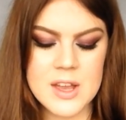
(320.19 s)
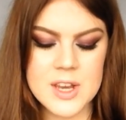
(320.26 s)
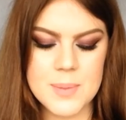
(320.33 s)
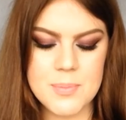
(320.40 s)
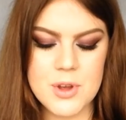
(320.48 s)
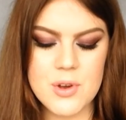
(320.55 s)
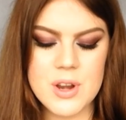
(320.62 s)

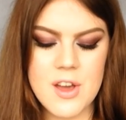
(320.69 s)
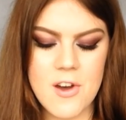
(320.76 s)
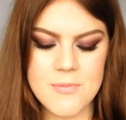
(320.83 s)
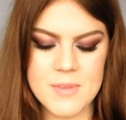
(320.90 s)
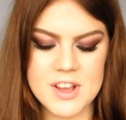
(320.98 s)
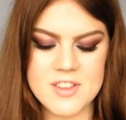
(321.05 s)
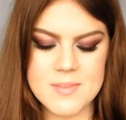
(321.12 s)
The beauty
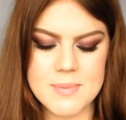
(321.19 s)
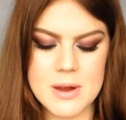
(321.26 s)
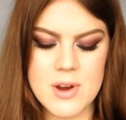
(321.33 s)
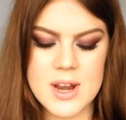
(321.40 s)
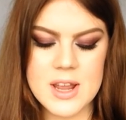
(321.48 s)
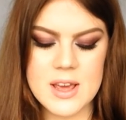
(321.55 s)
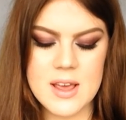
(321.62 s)
of my
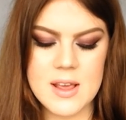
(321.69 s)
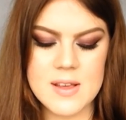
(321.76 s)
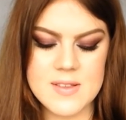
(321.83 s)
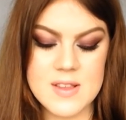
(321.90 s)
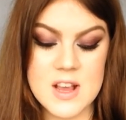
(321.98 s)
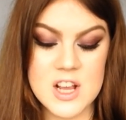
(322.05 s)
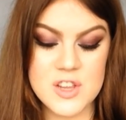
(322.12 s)
spirit
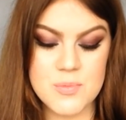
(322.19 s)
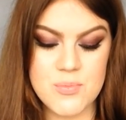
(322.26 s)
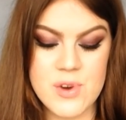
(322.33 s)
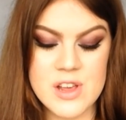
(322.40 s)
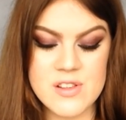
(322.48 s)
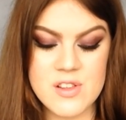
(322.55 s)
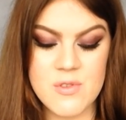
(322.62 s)
is
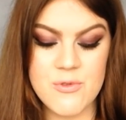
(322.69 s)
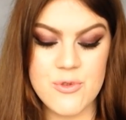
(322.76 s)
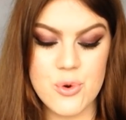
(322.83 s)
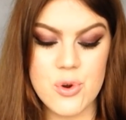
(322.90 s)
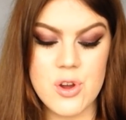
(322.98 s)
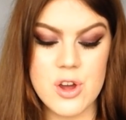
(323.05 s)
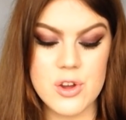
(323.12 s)
expressed
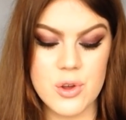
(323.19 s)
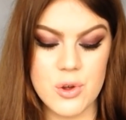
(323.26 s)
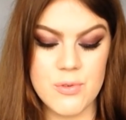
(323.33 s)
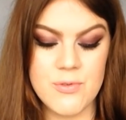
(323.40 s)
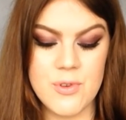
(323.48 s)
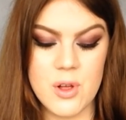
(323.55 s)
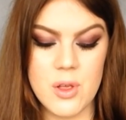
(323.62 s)
through your
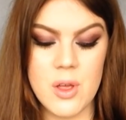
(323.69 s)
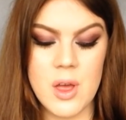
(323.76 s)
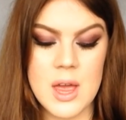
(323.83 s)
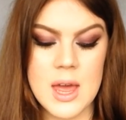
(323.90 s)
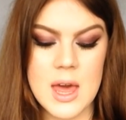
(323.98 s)
youthful